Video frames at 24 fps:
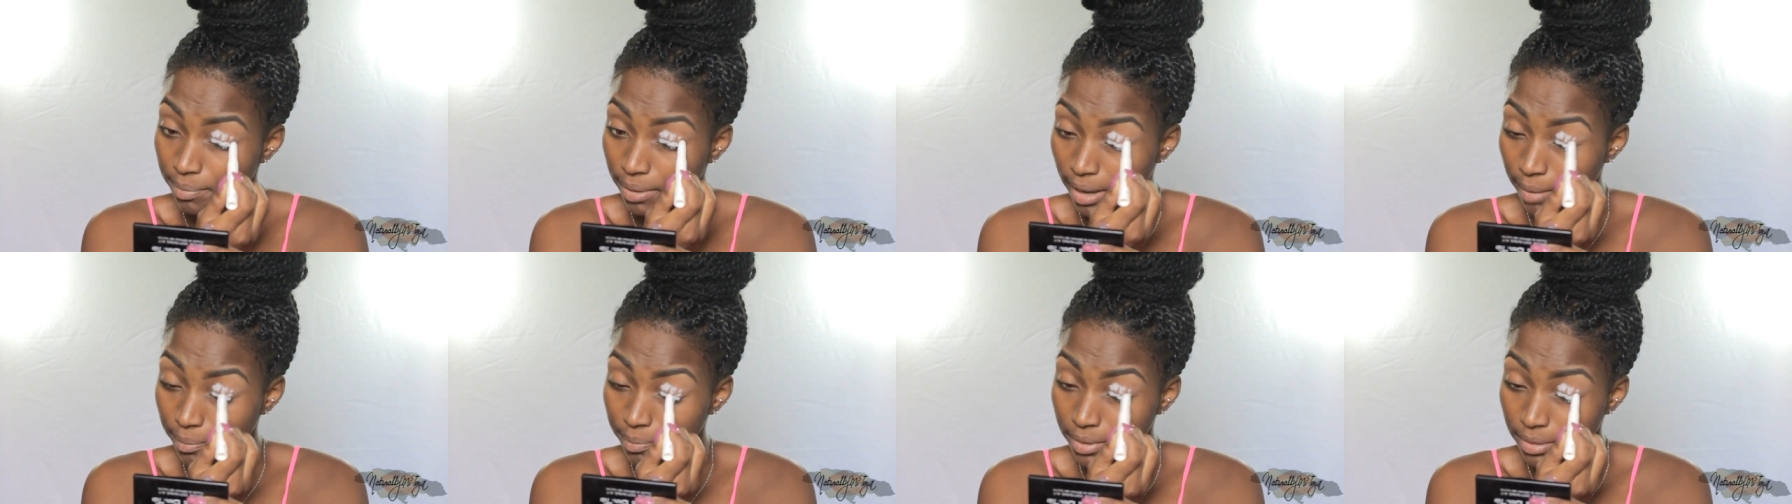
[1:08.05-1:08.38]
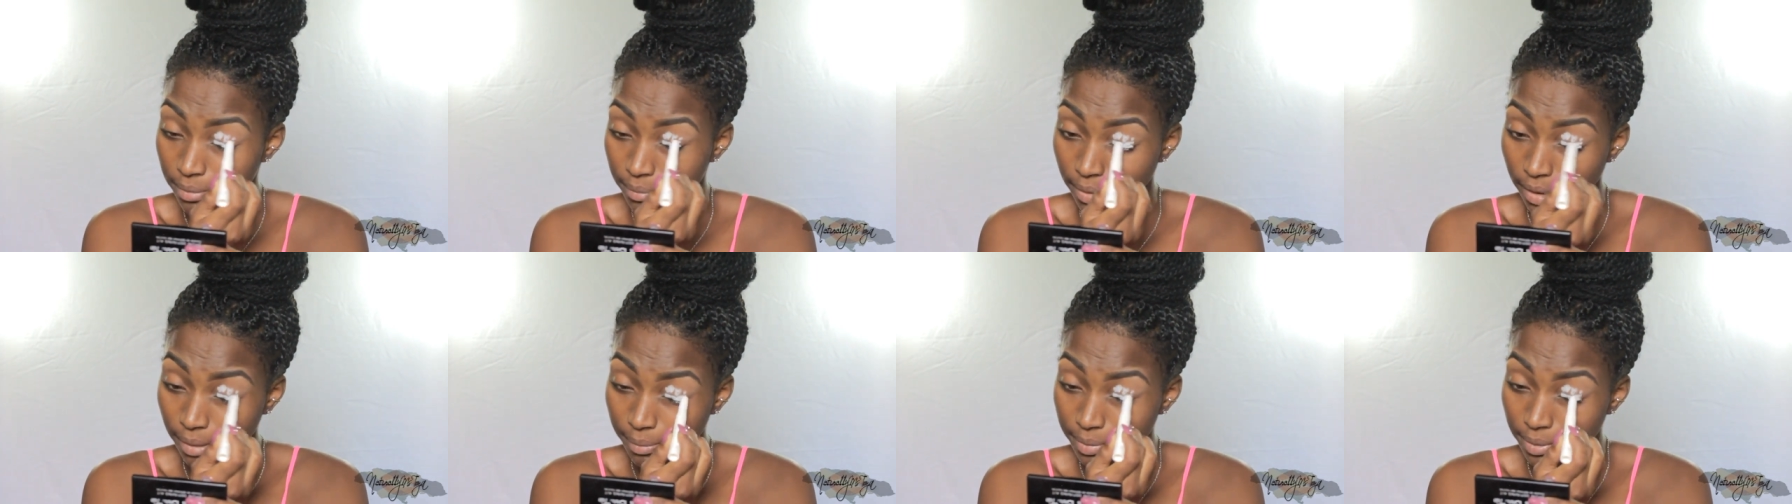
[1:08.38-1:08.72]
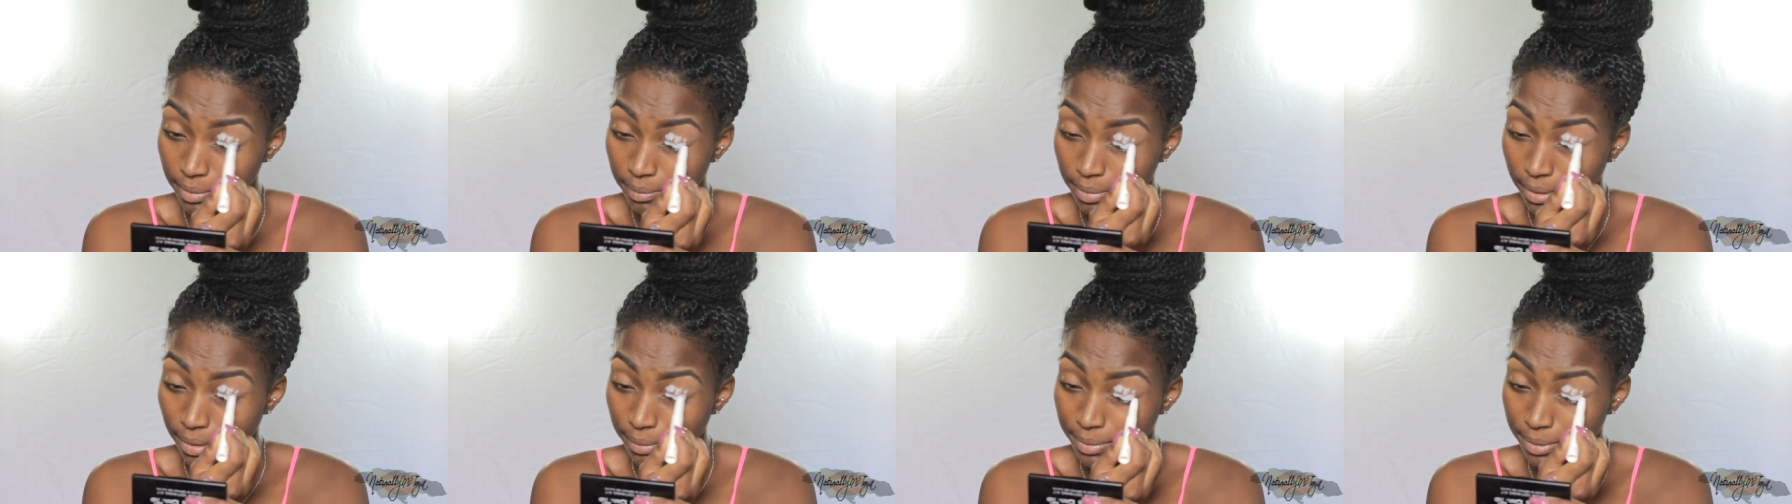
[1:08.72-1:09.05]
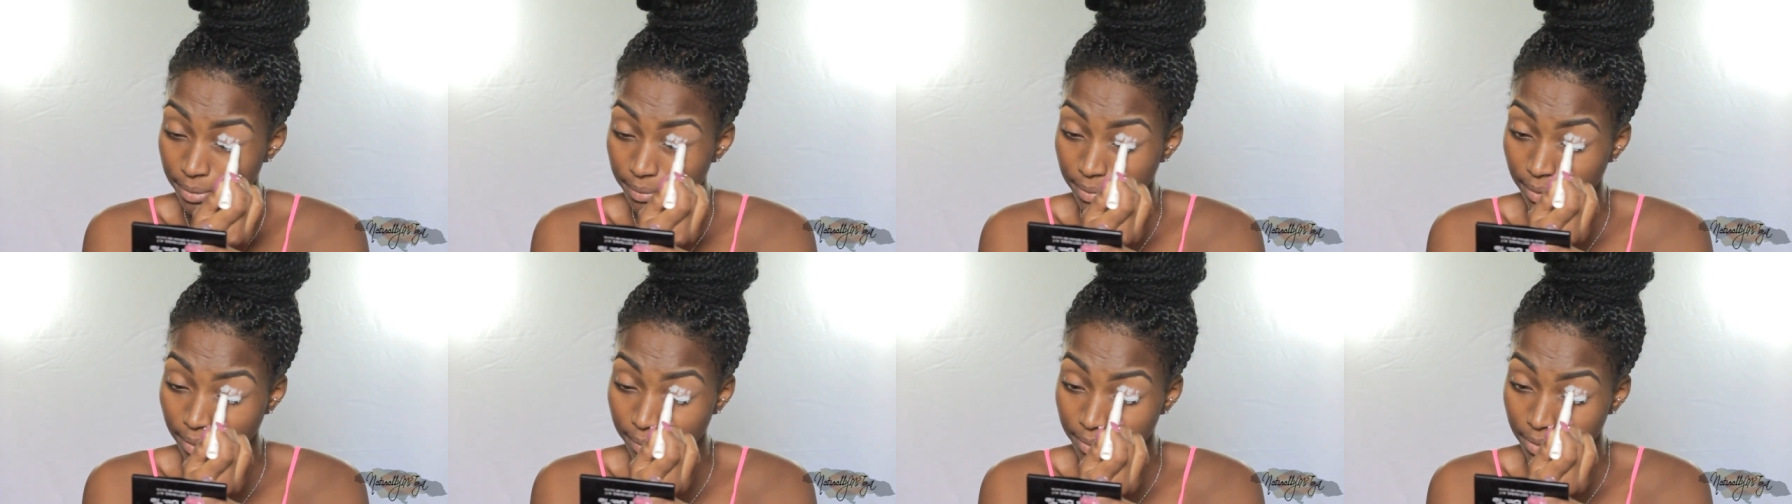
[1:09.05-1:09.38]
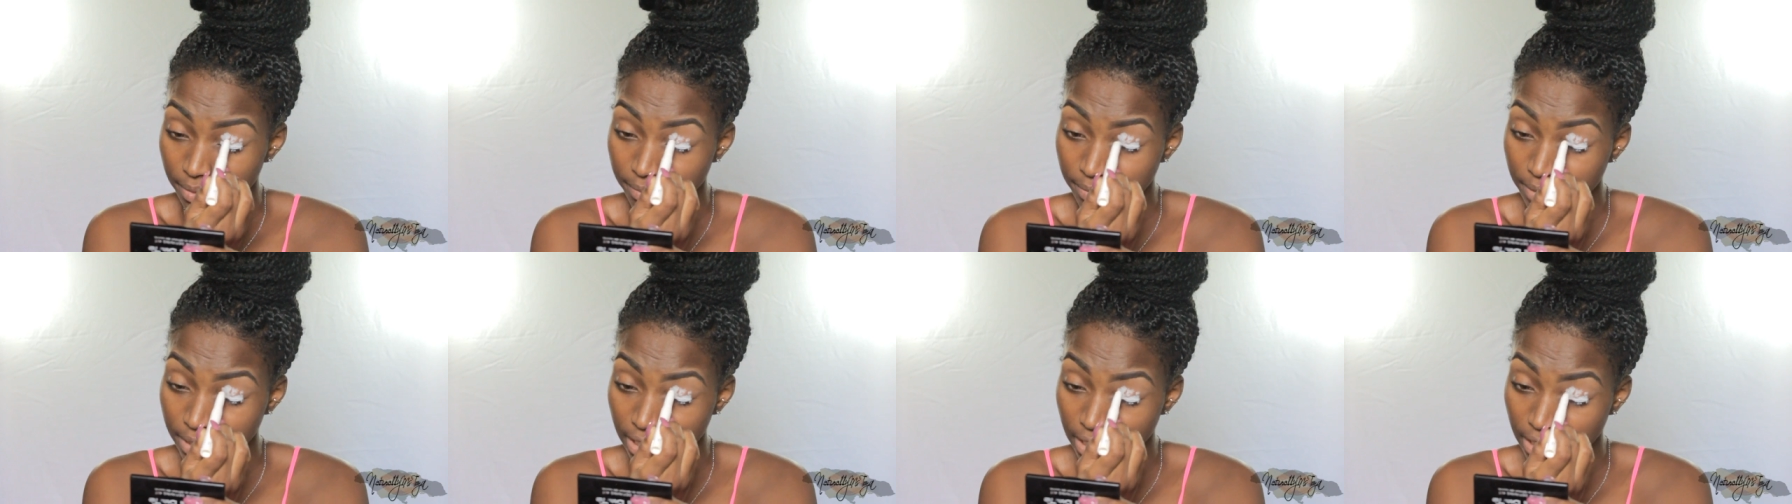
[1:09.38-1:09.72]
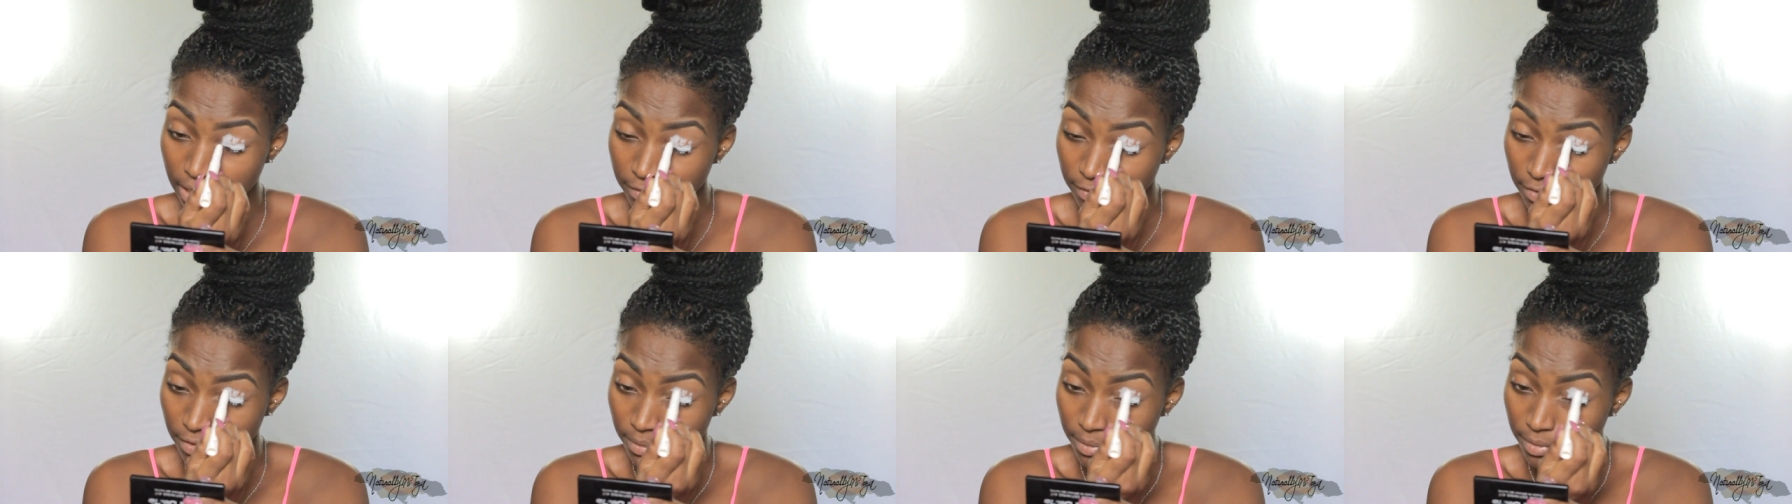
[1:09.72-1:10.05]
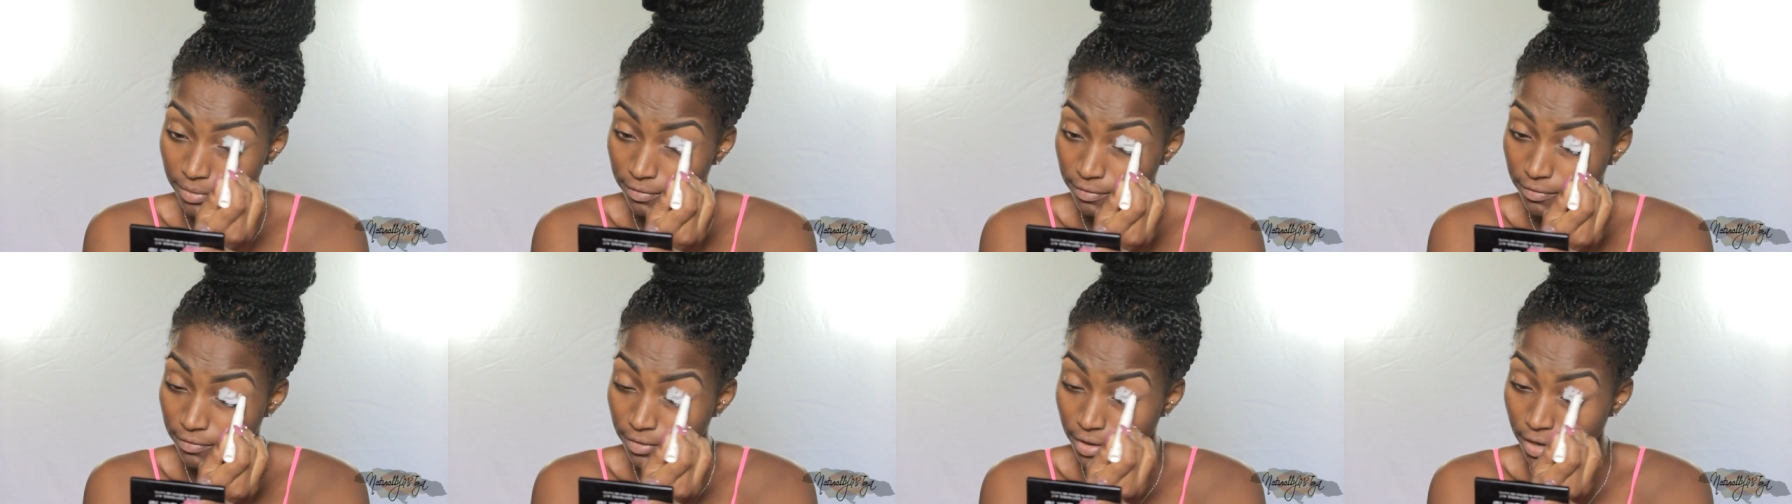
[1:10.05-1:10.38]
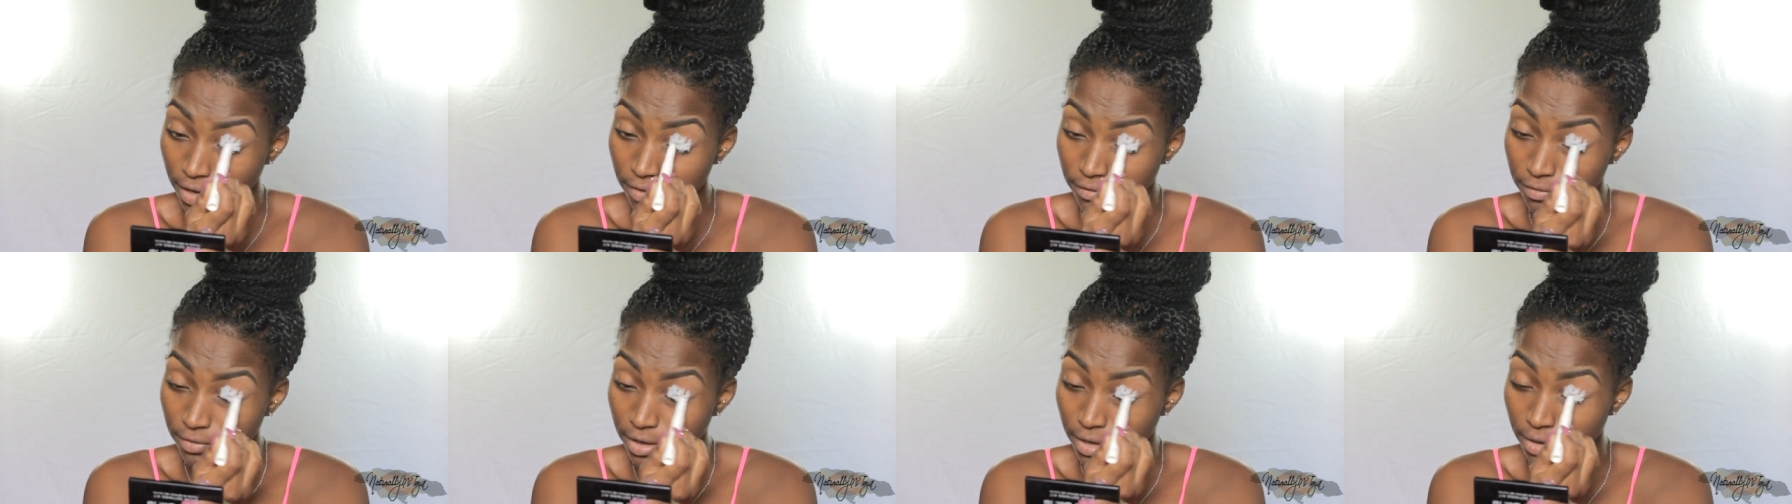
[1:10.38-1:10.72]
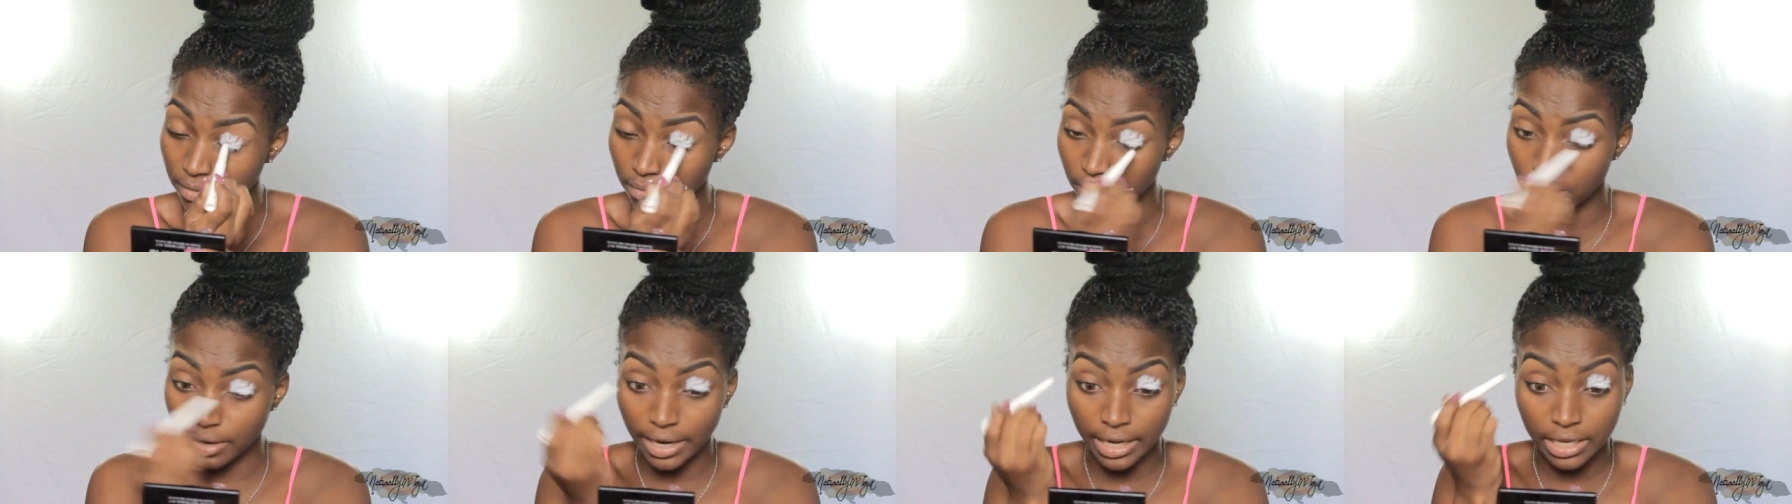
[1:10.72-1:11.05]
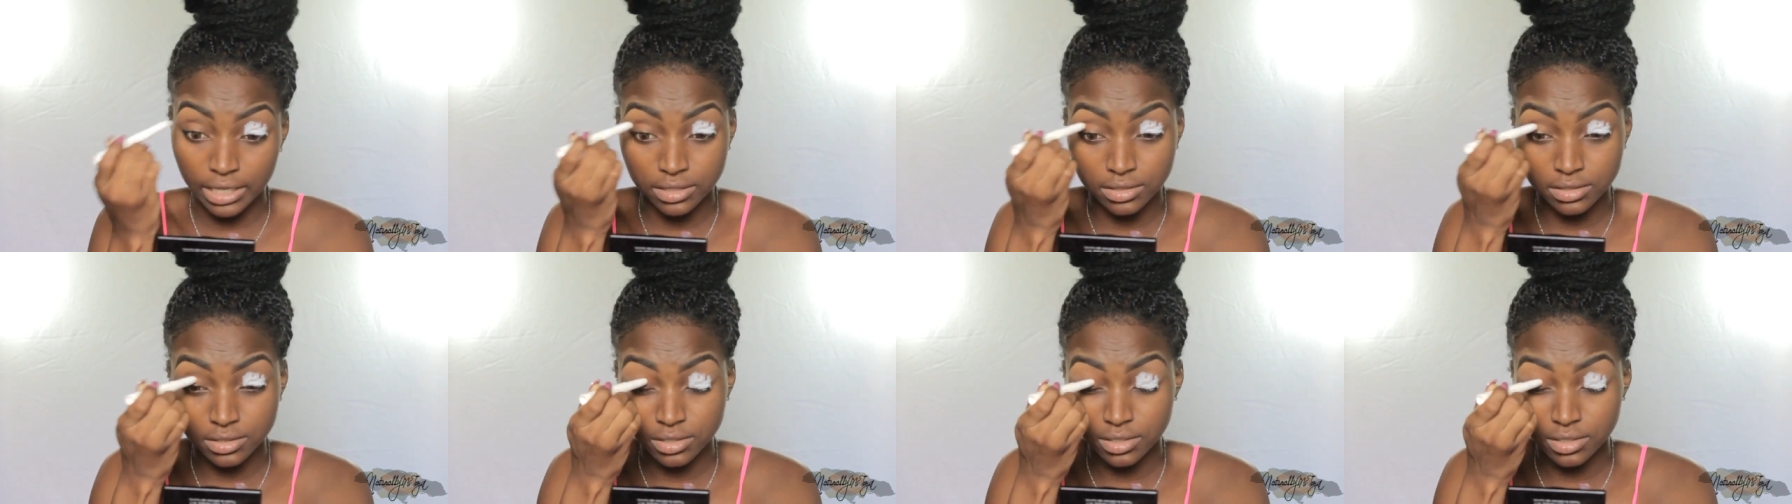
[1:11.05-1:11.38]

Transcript: I need it to be very very bright.